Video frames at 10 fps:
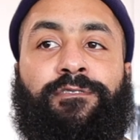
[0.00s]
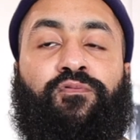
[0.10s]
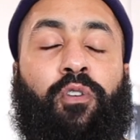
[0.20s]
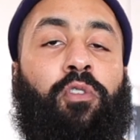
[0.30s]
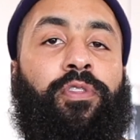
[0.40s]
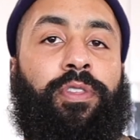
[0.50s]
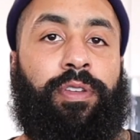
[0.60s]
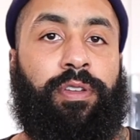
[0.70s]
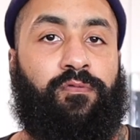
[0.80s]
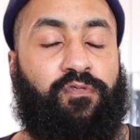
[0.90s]

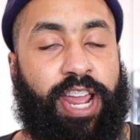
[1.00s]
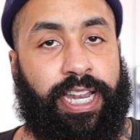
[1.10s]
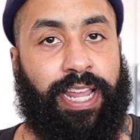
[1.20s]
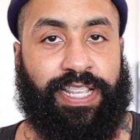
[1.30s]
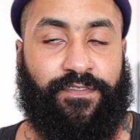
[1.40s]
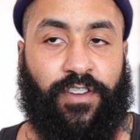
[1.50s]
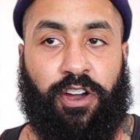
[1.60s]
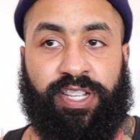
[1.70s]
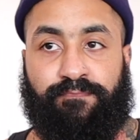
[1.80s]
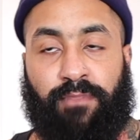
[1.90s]
growth rate as
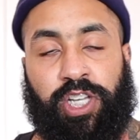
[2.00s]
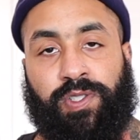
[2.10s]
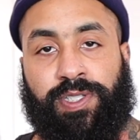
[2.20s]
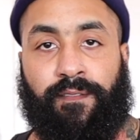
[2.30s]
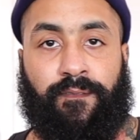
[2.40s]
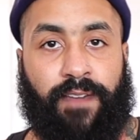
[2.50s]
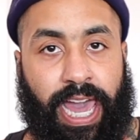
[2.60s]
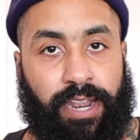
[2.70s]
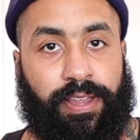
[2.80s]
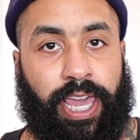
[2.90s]
far as muscle to
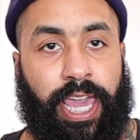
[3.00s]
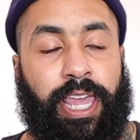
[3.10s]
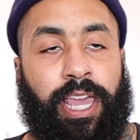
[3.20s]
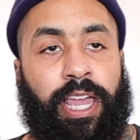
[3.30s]
fat, okay?